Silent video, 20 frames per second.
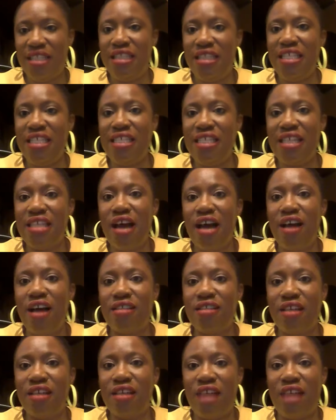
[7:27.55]
These are
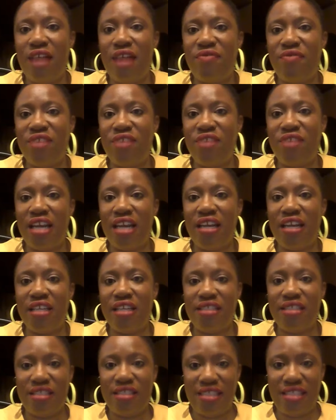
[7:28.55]
South African
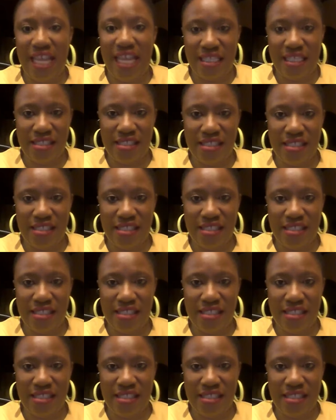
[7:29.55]
stats.